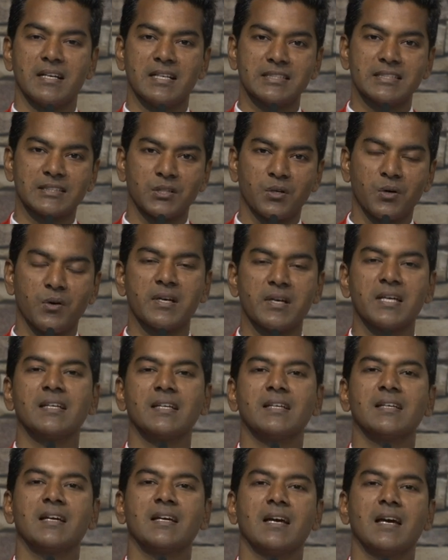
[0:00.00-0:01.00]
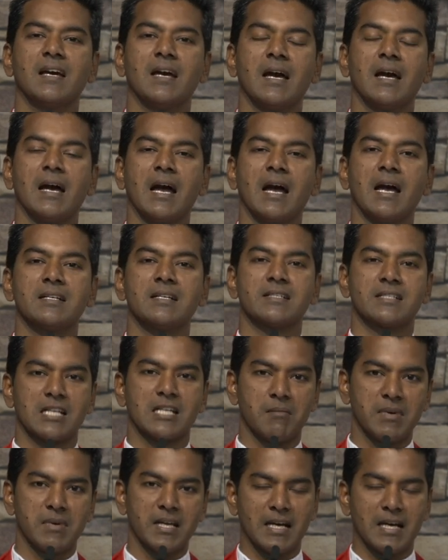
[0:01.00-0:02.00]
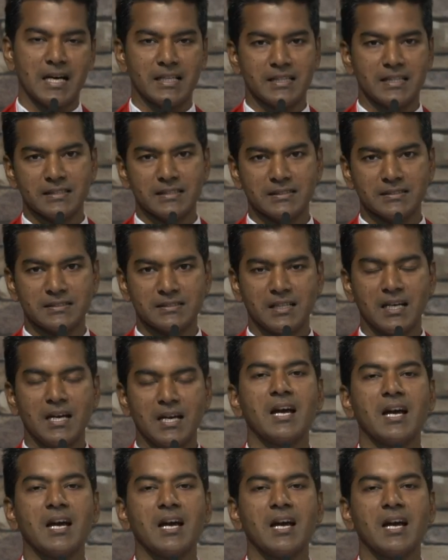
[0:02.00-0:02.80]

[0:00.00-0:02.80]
destroying and troubling others,